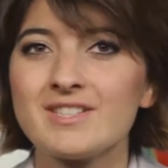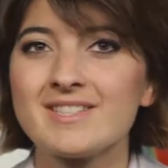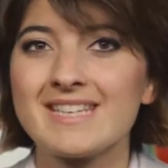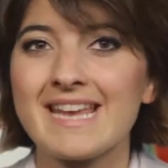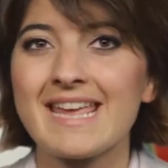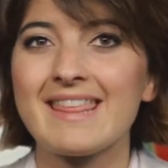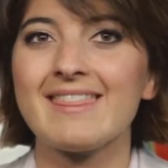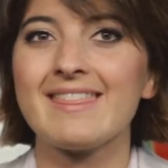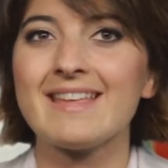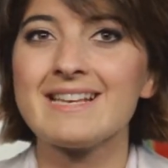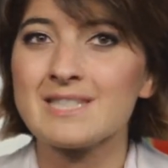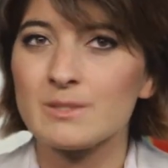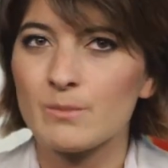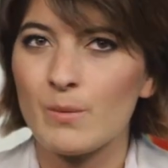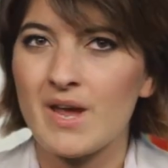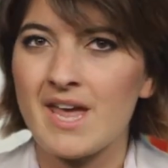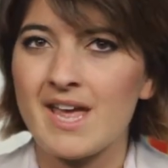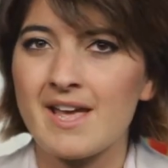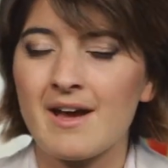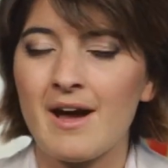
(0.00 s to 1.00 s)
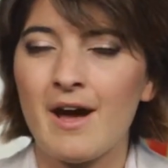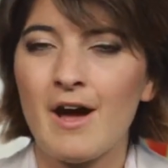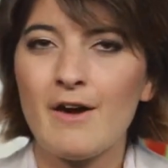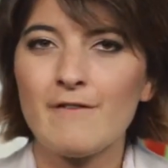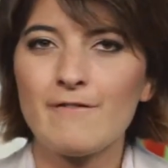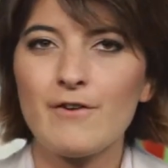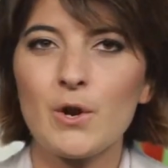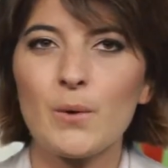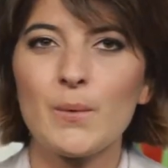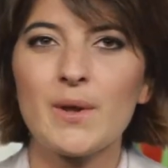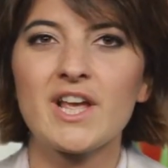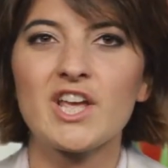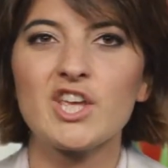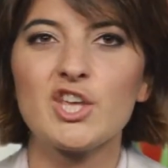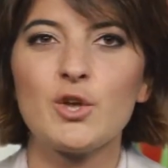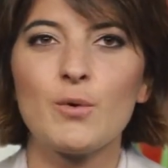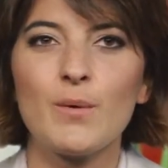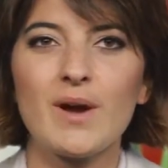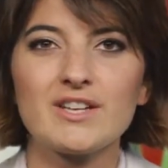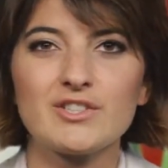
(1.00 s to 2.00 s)
see this week following
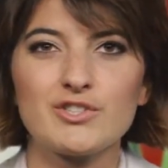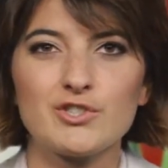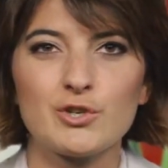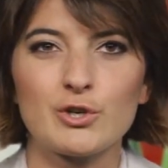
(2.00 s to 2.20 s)
US